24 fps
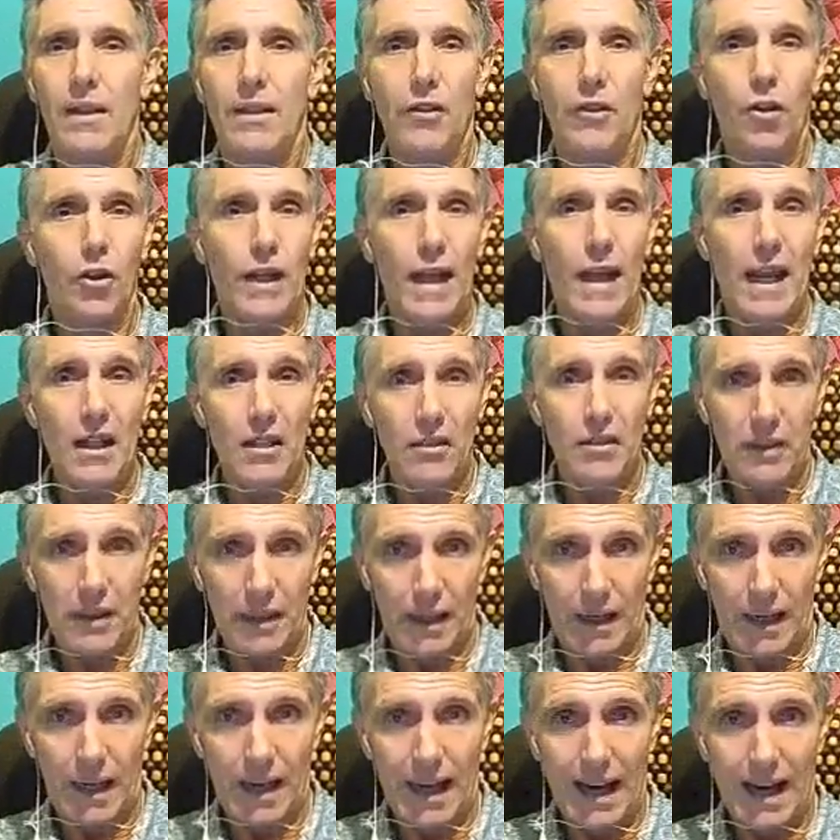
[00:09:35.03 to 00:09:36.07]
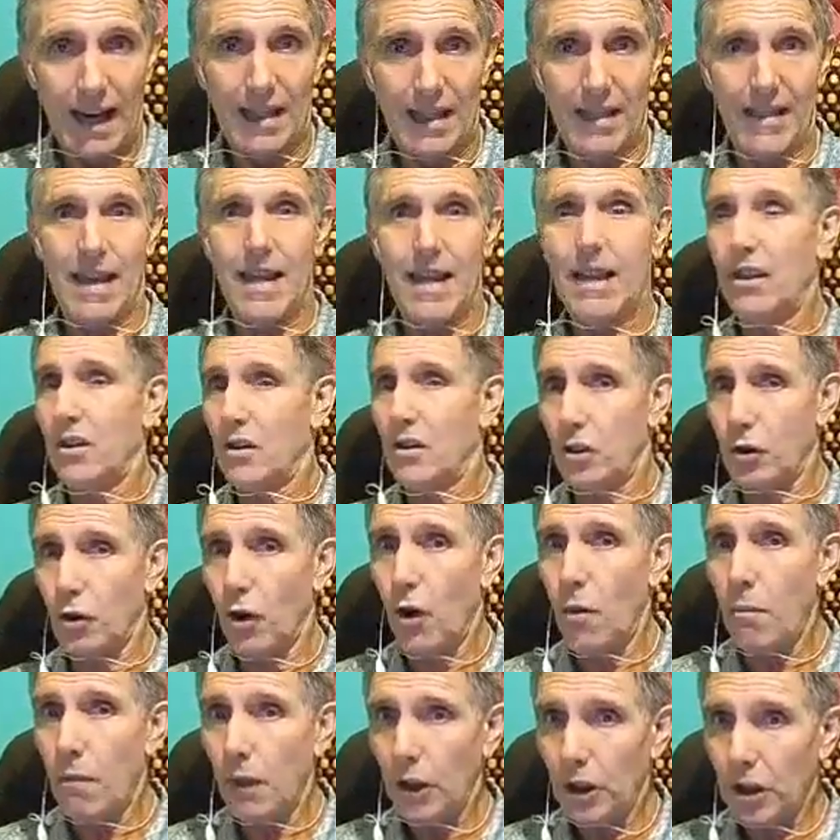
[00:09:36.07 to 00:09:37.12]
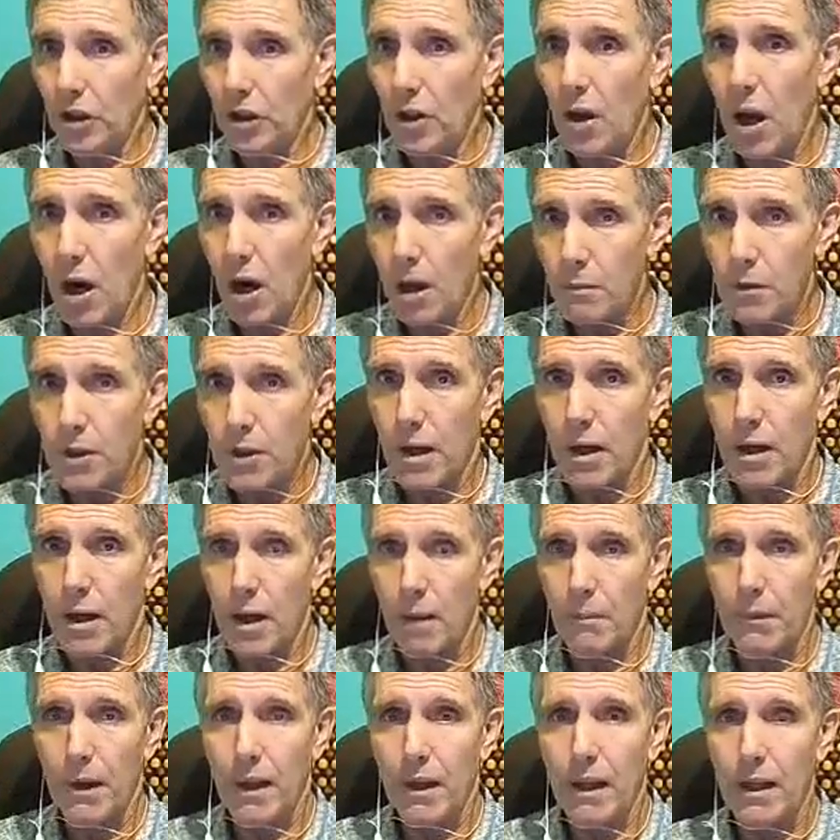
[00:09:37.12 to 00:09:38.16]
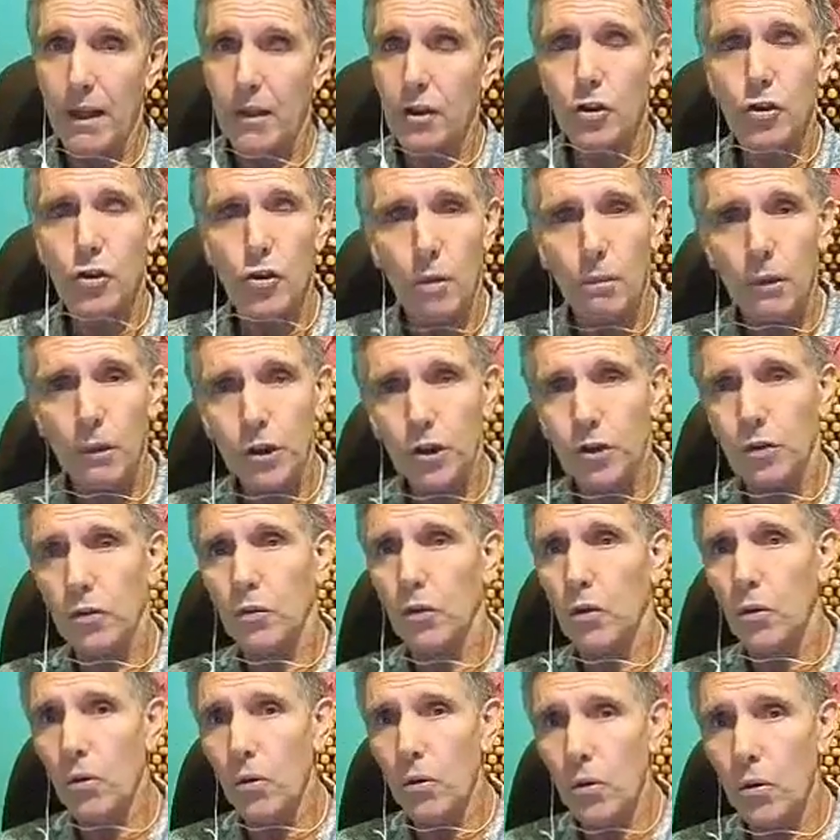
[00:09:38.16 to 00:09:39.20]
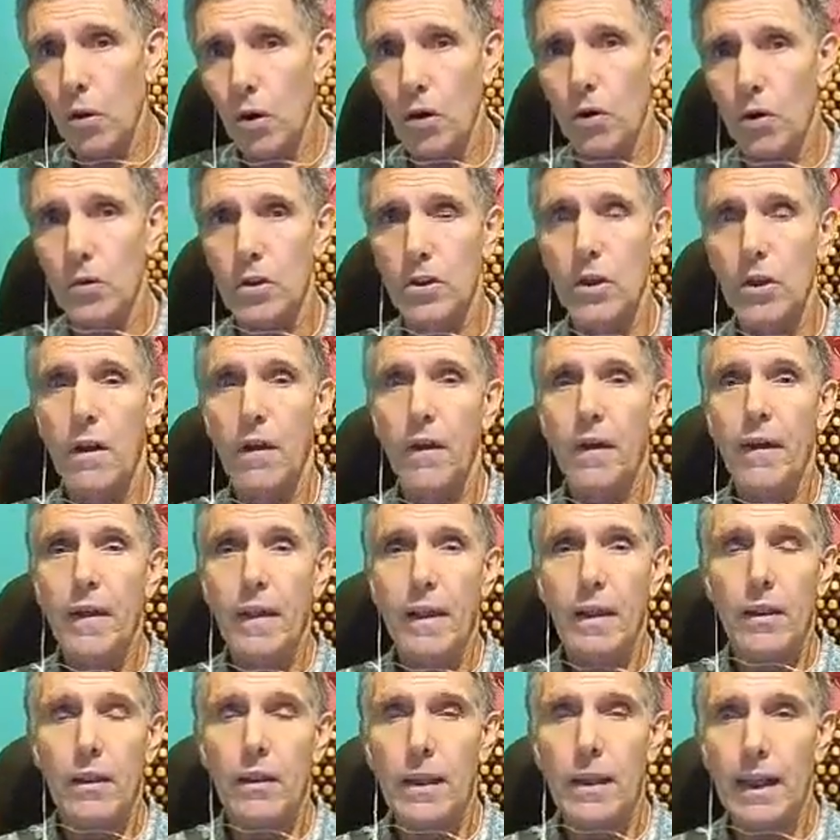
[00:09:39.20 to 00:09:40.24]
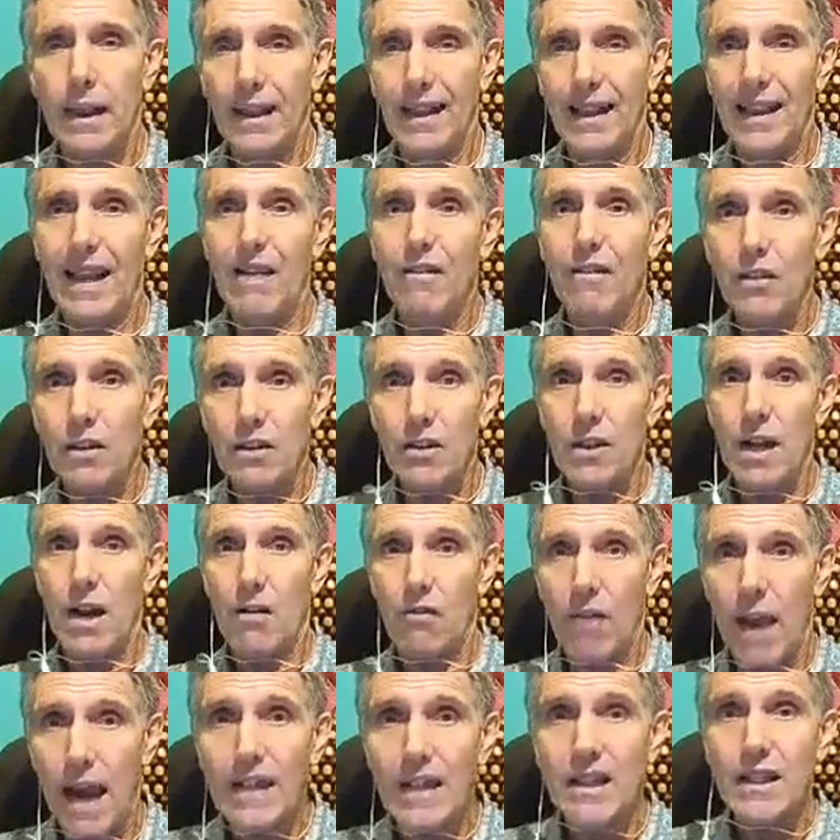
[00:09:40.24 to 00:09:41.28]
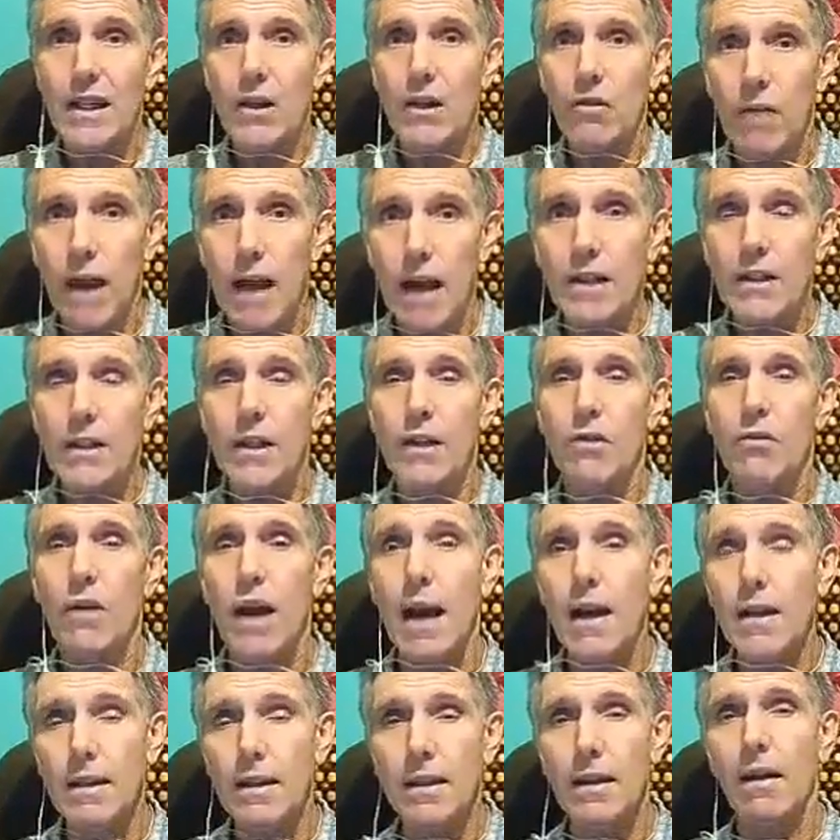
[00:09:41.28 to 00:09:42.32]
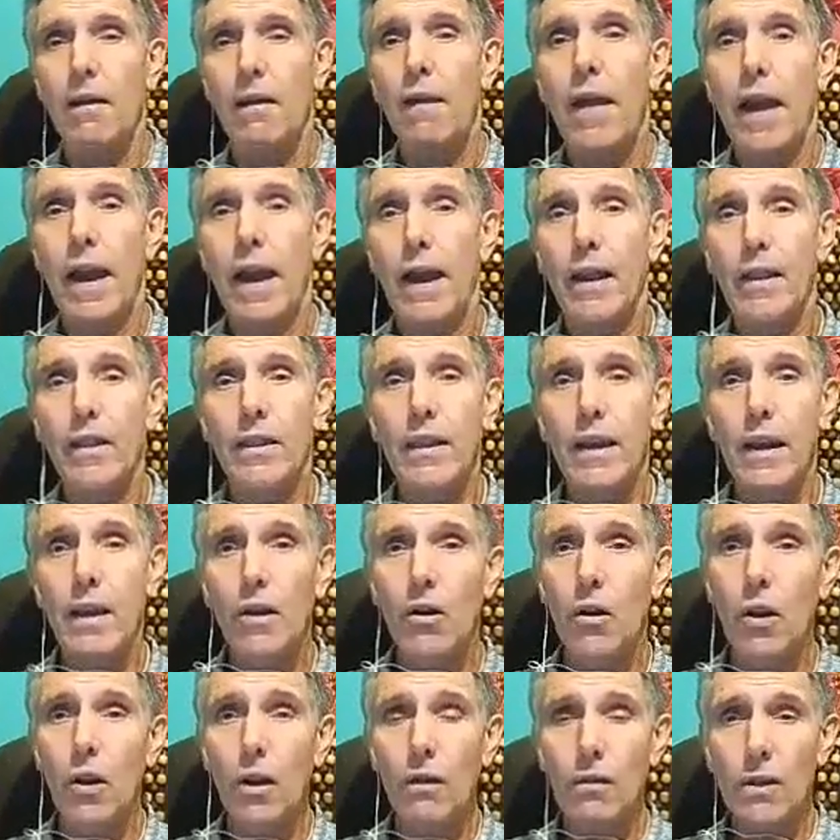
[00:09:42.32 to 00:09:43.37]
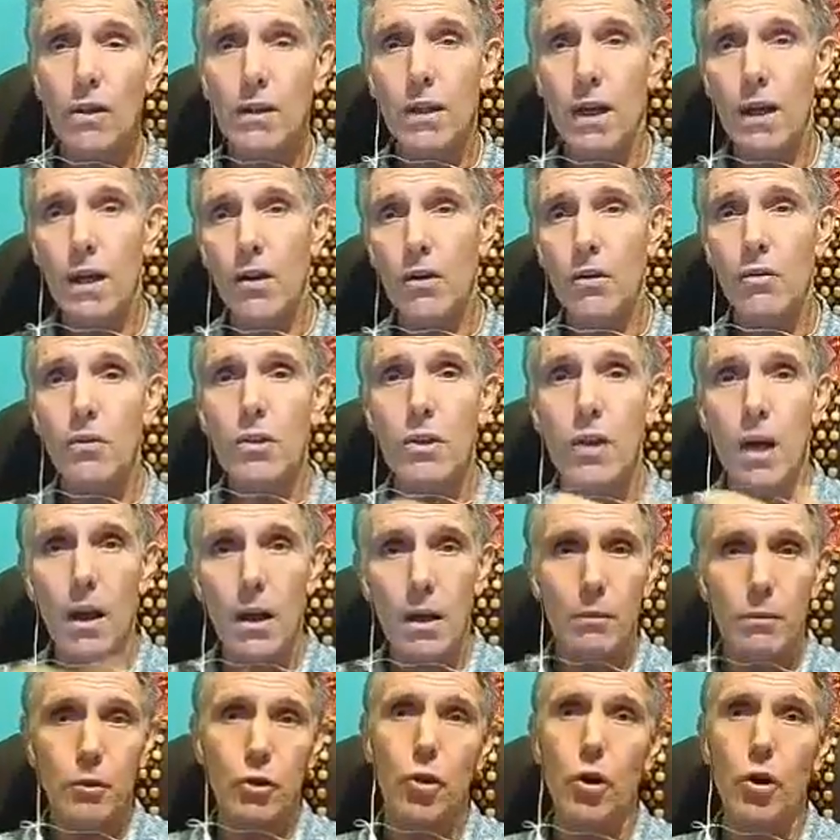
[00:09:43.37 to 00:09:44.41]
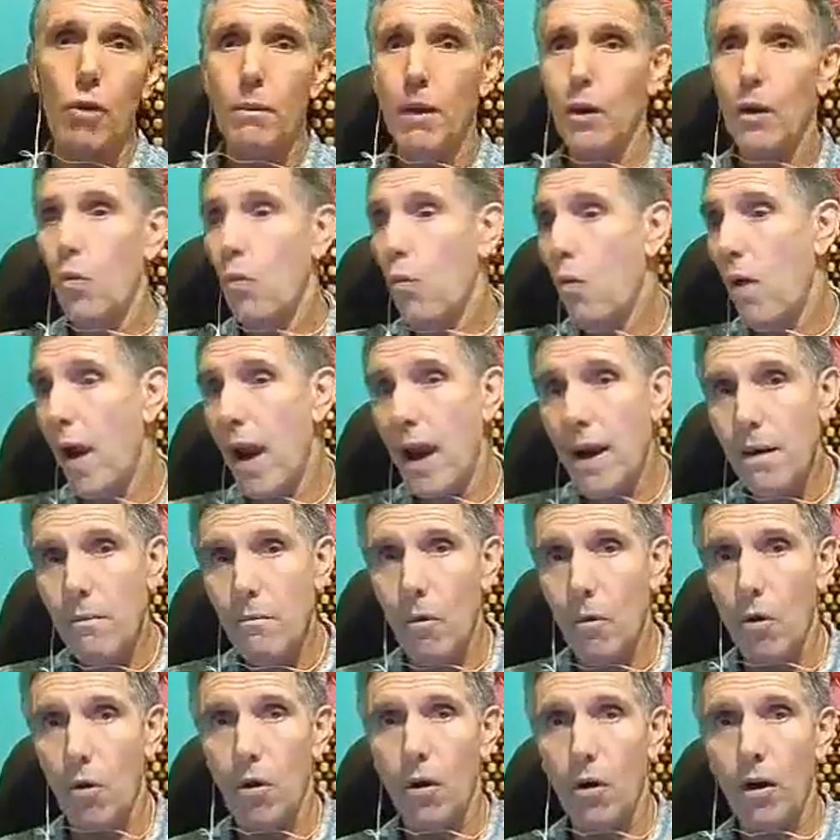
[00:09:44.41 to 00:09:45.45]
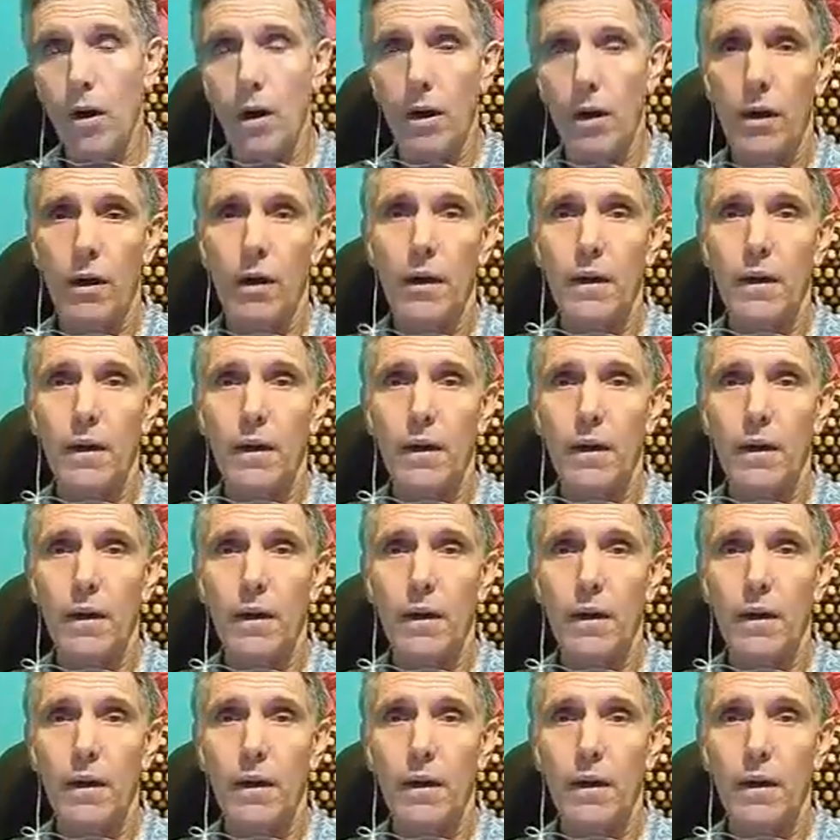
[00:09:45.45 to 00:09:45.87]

not healthy, and then so much carbs are coming in, so much glucose, that levels are rising, and then all of a sudden you start absorbing way more